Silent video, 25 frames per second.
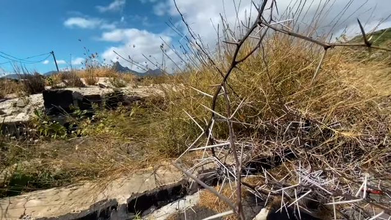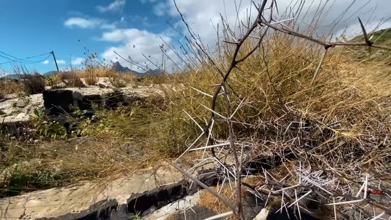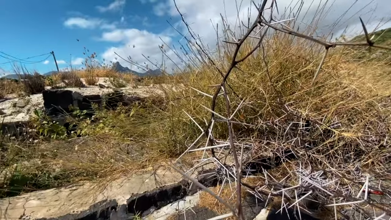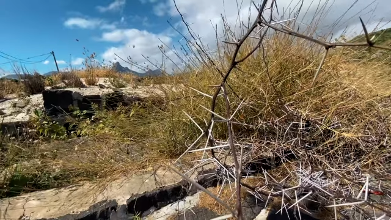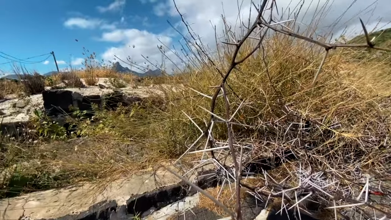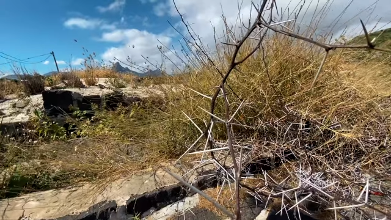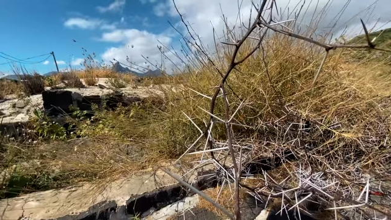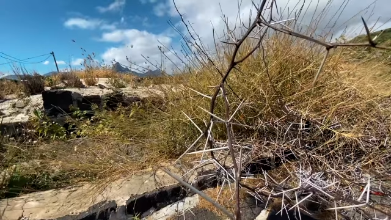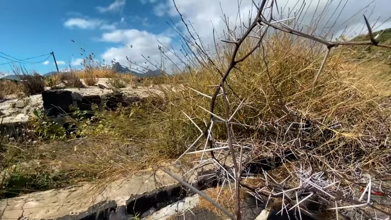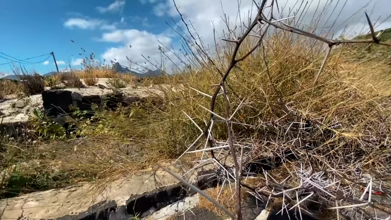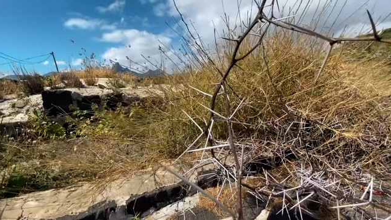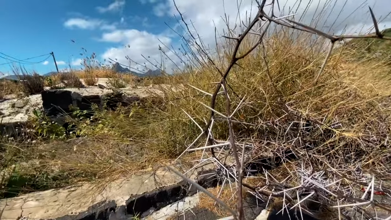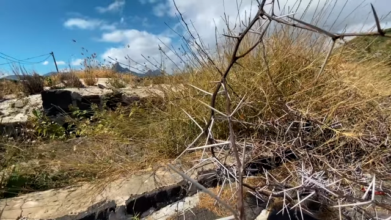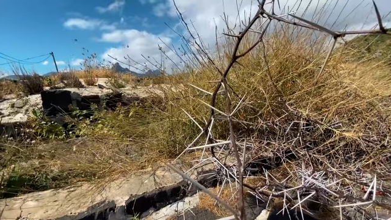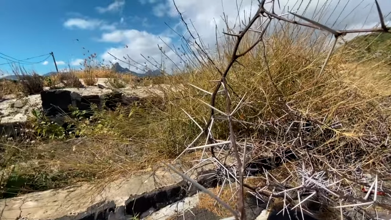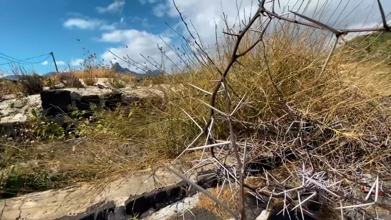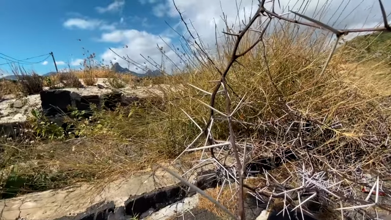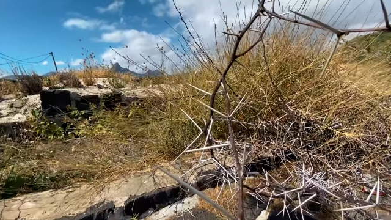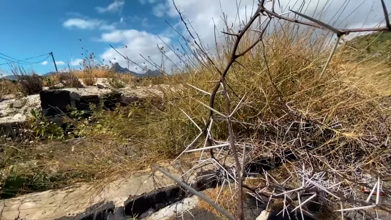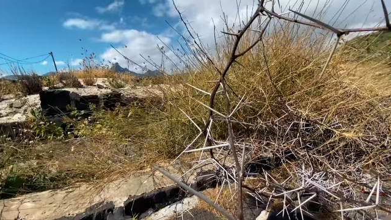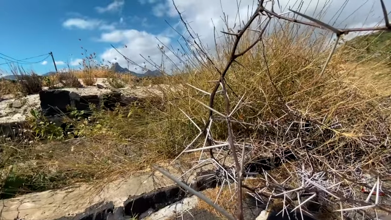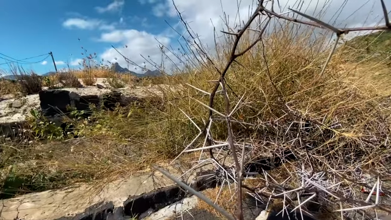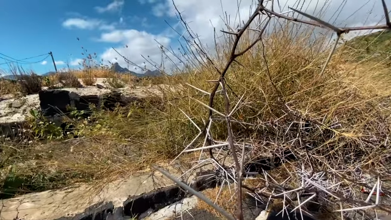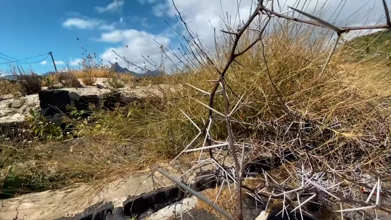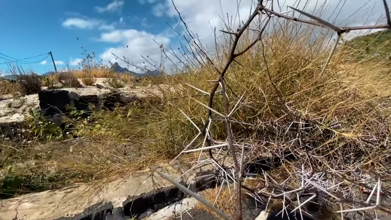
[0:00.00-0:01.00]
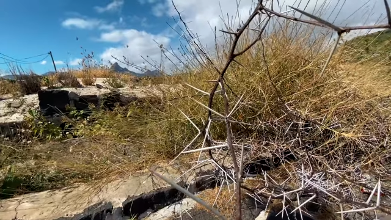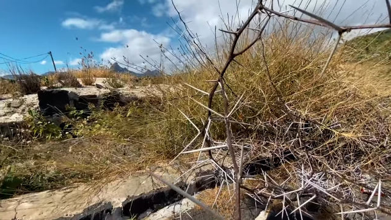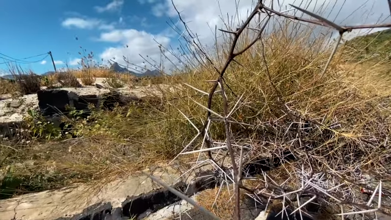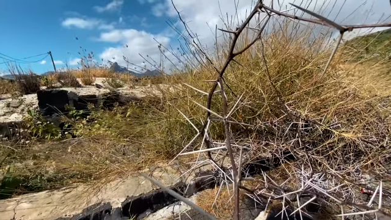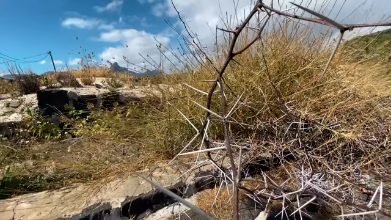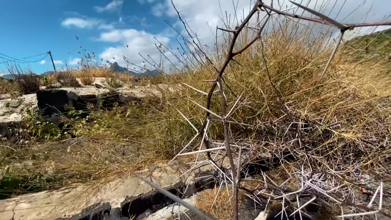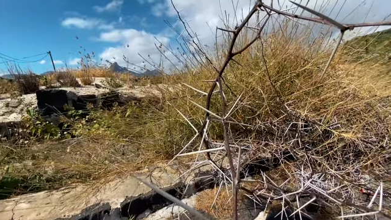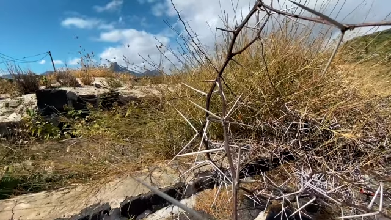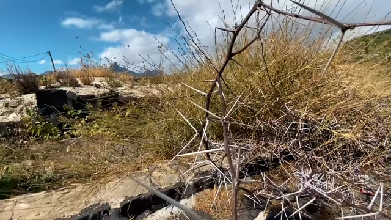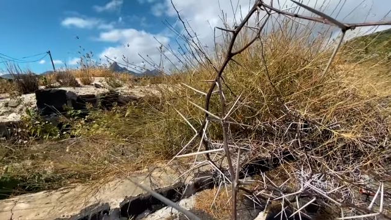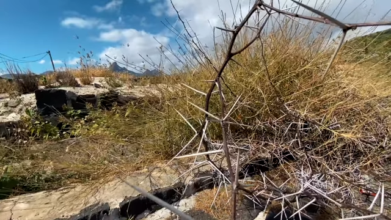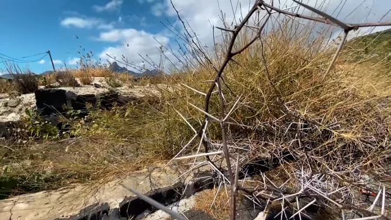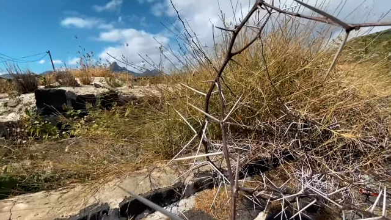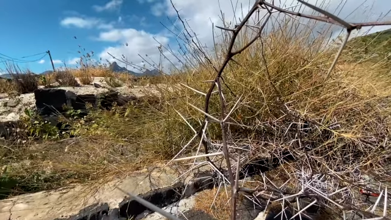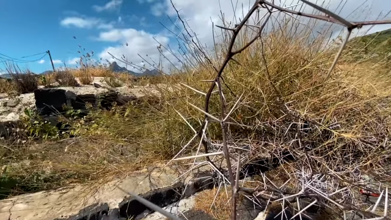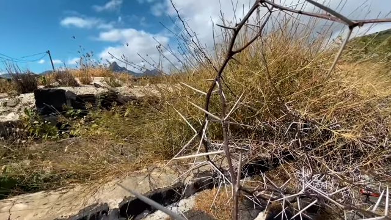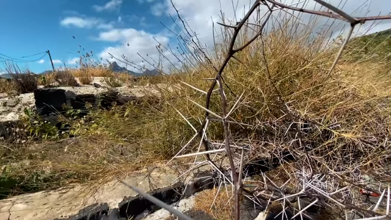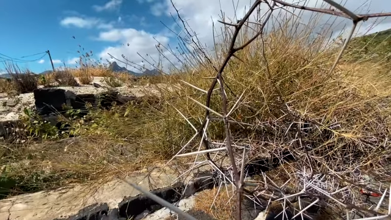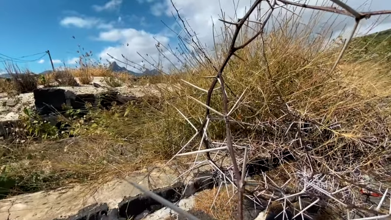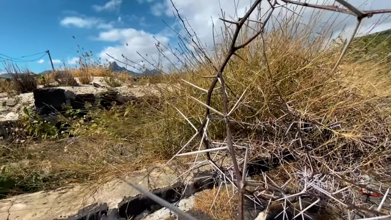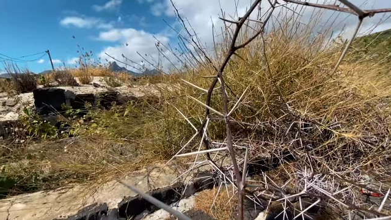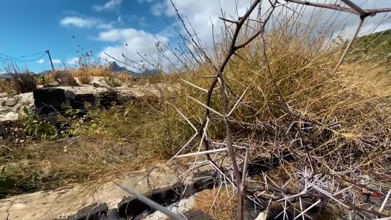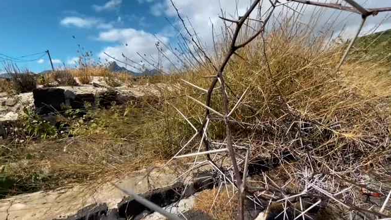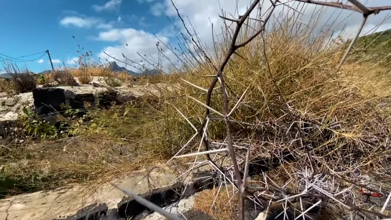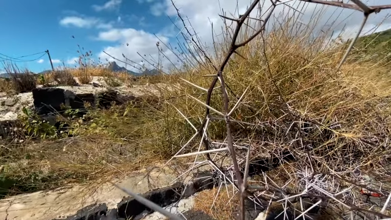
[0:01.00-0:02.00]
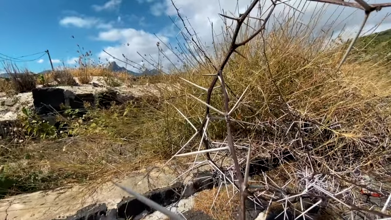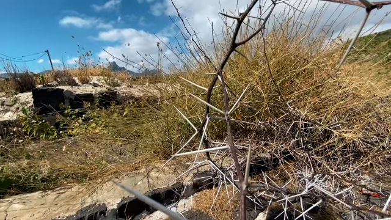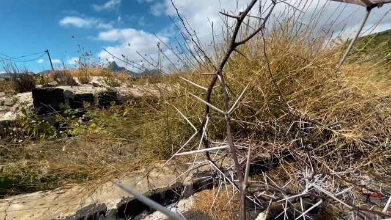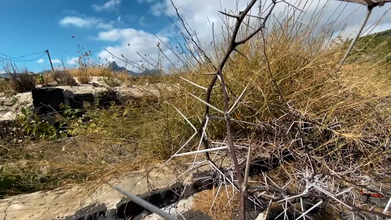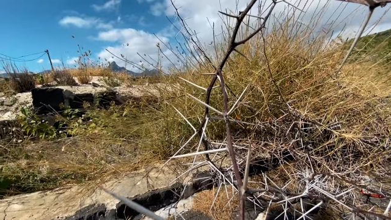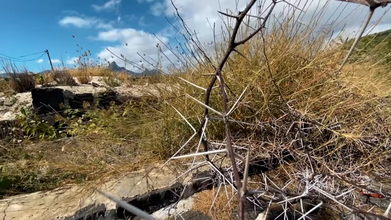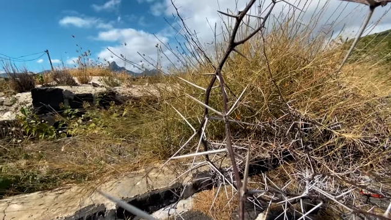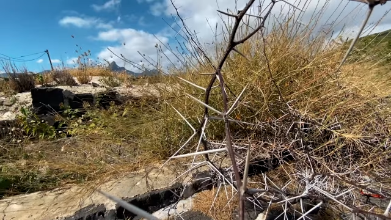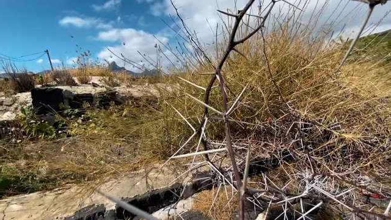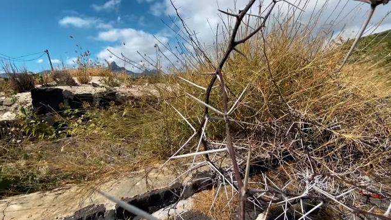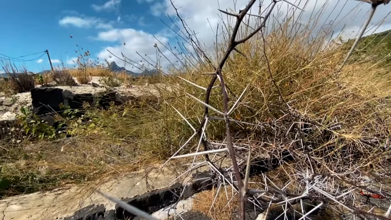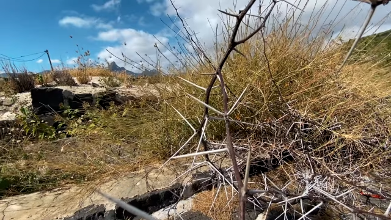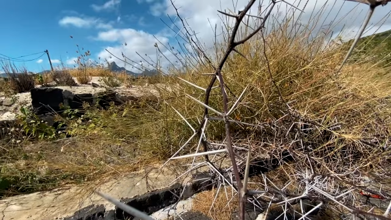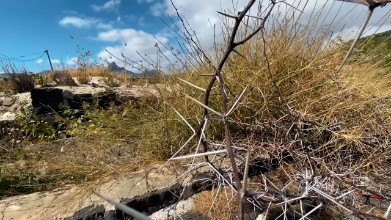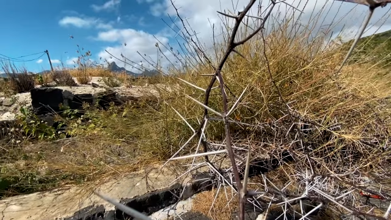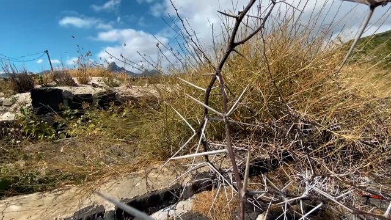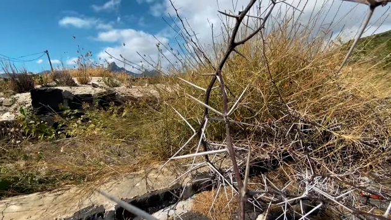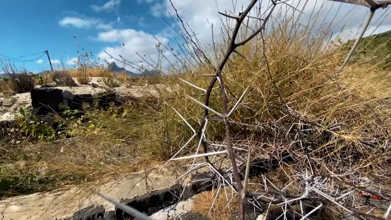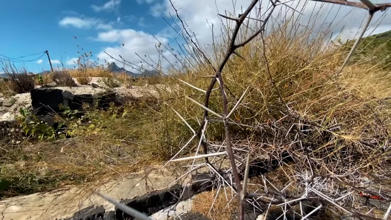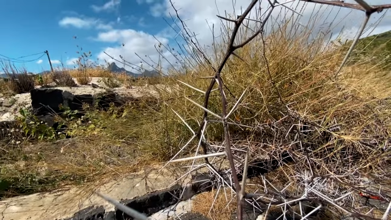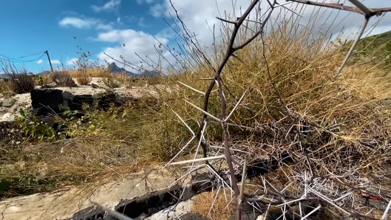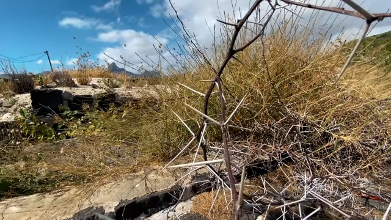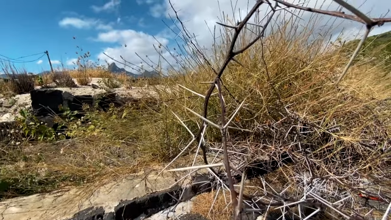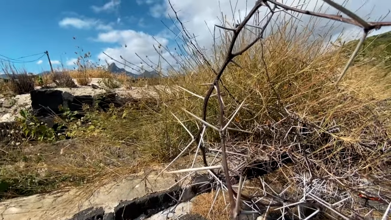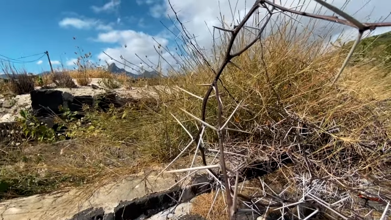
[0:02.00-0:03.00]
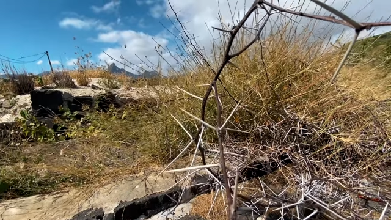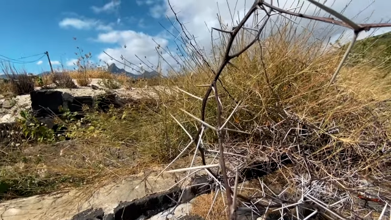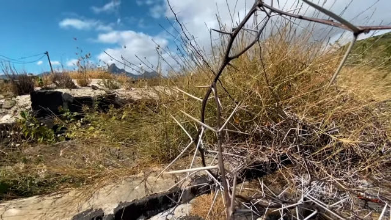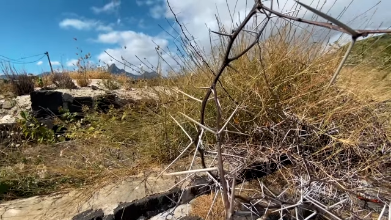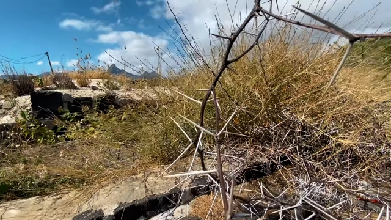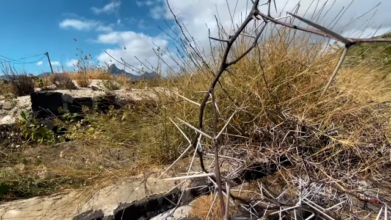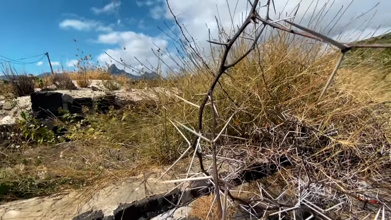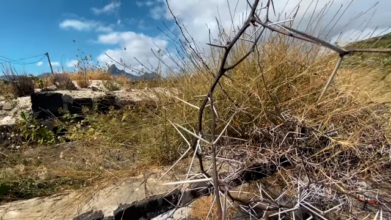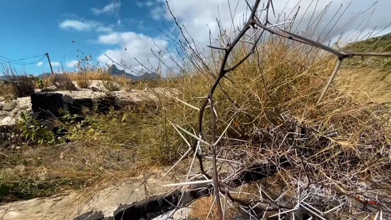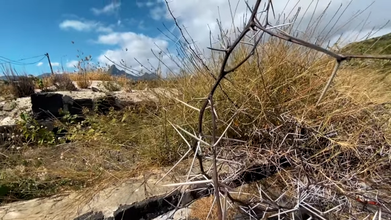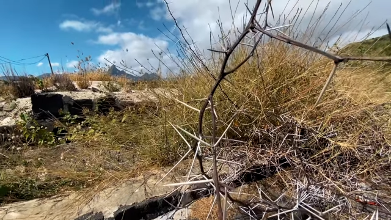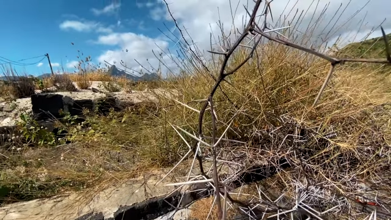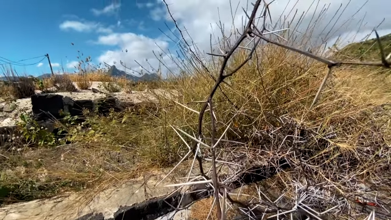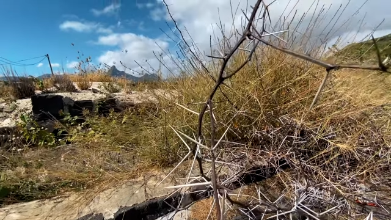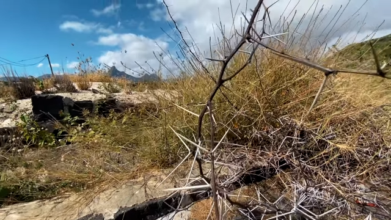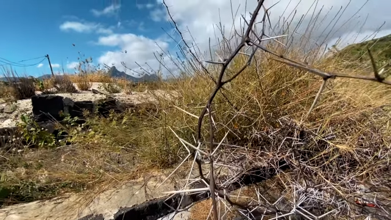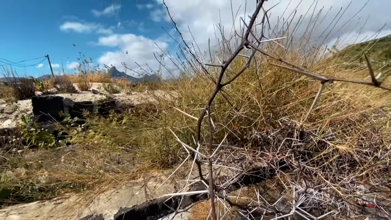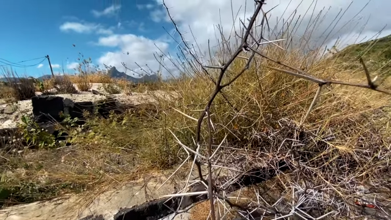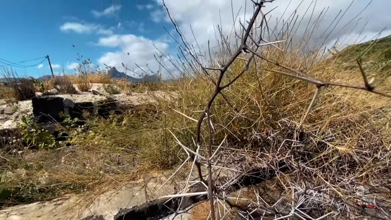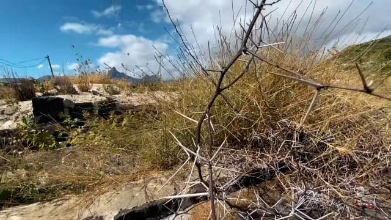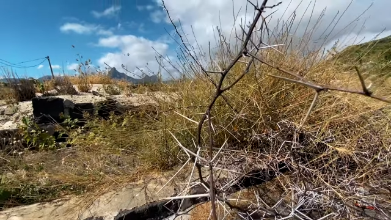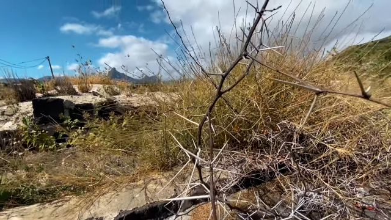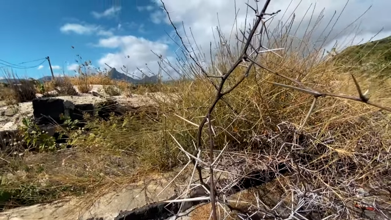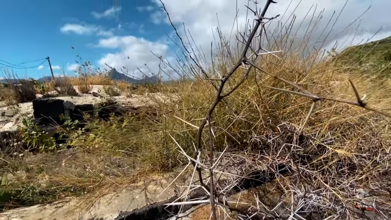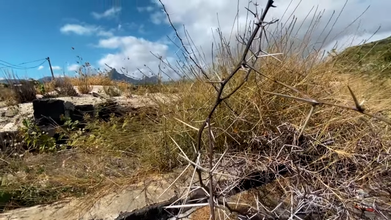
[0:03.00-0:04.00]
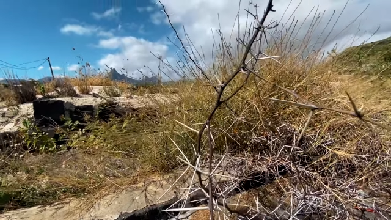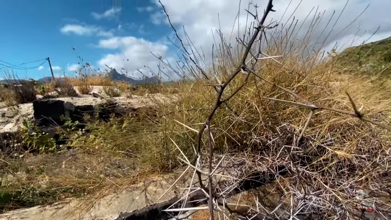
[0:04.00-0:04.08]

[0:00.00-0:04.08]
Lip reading: [unreadable: no face in view]